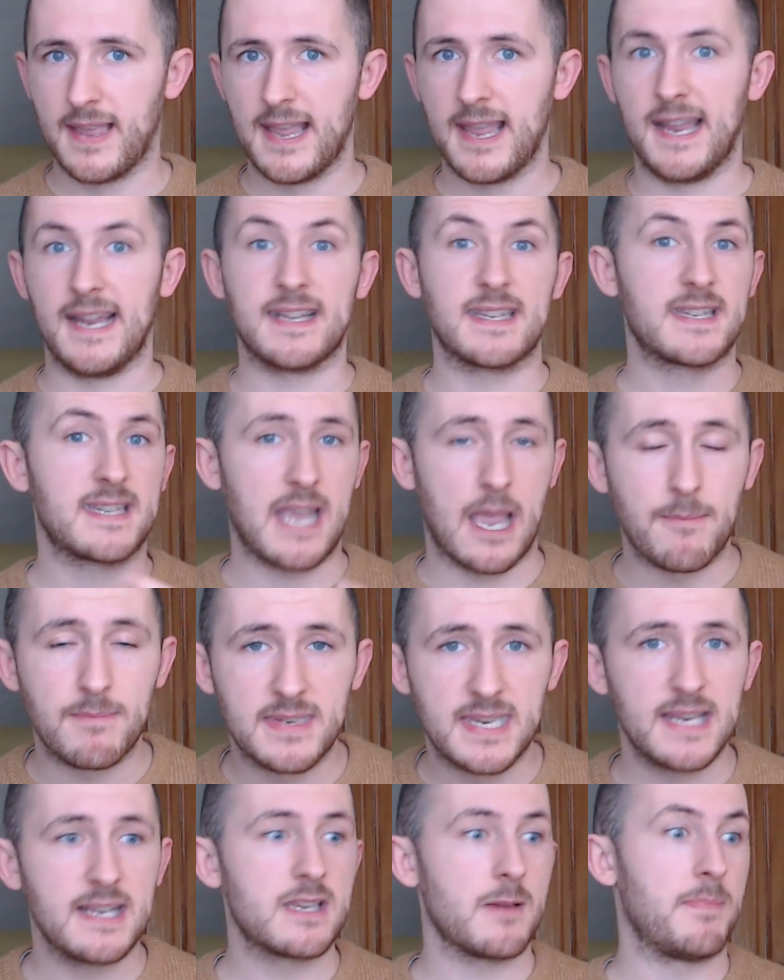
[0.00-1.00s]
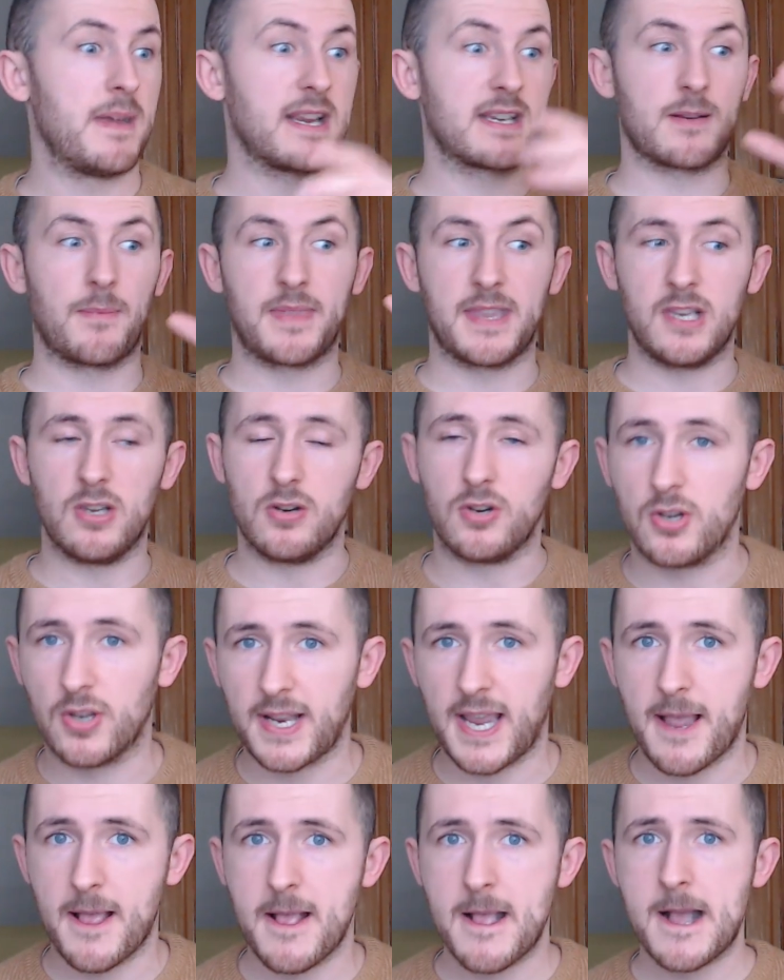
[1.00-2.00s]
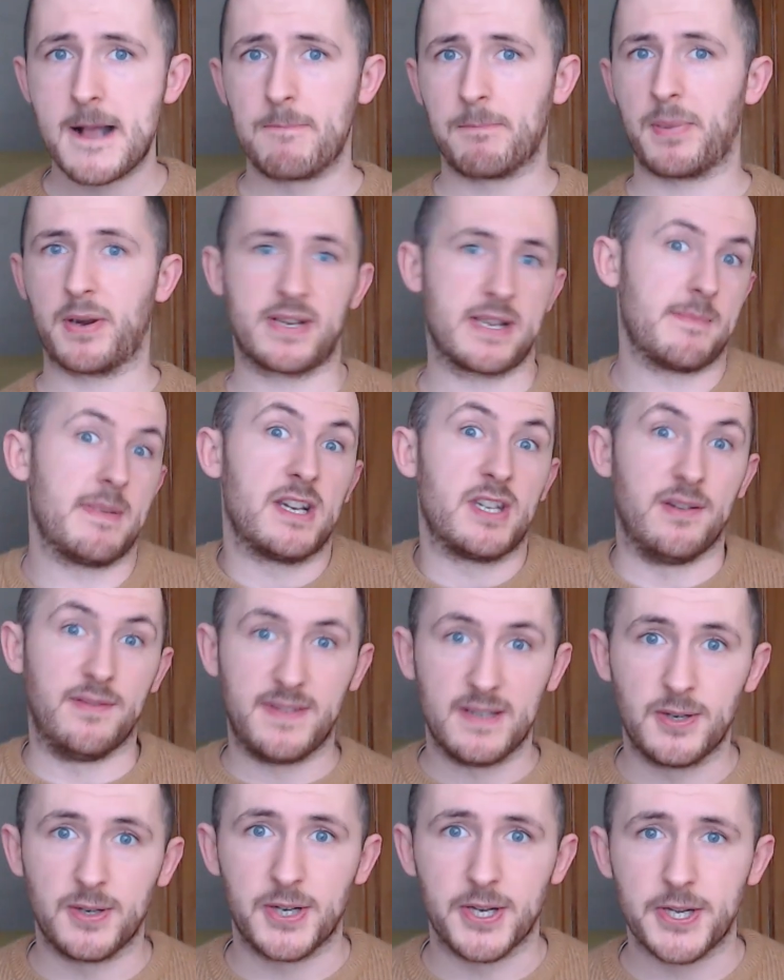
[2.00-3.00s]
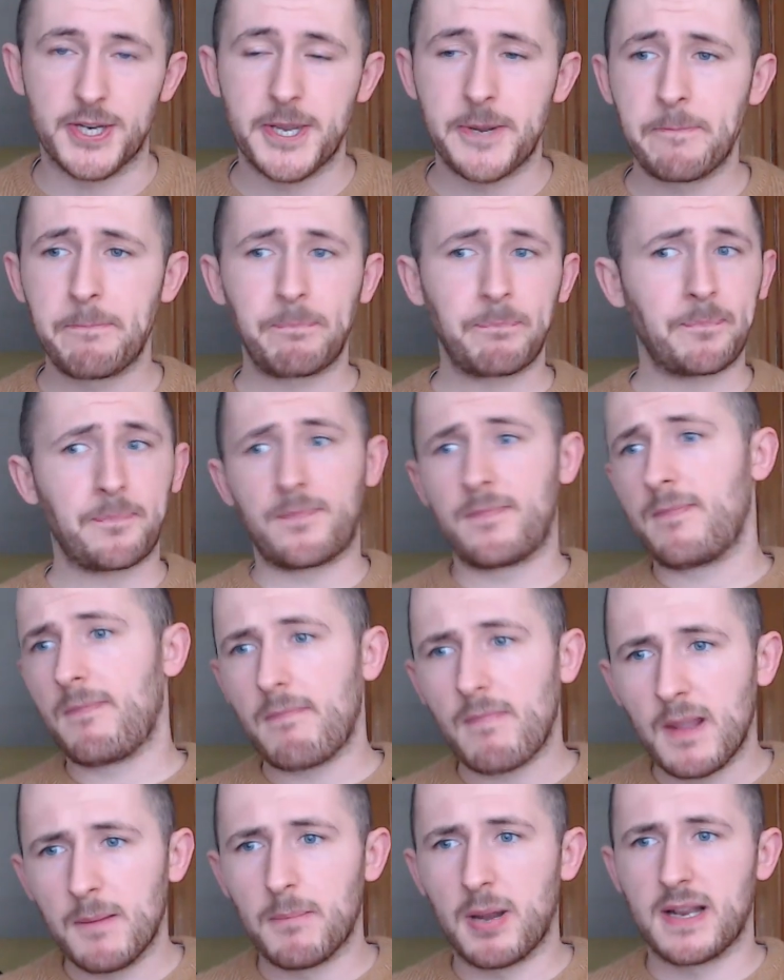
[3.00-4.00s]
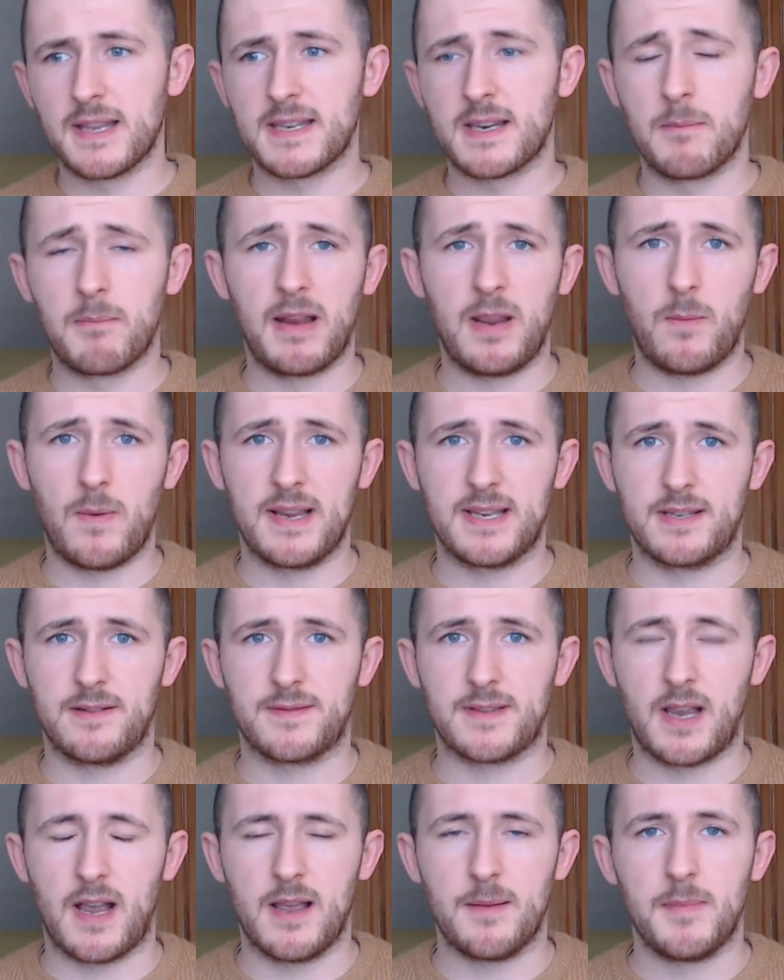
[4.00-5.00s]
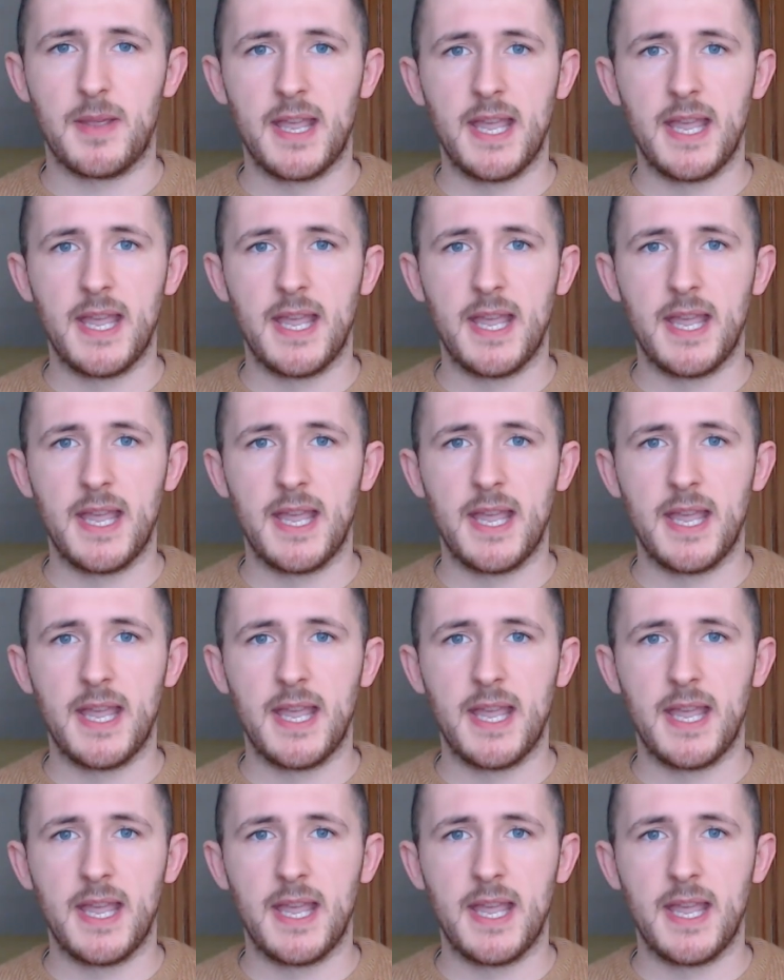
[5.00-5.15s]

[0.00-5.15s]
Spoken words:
It's tempting to pick something you're good at because it makes you feel good, but it's a complete waste of time.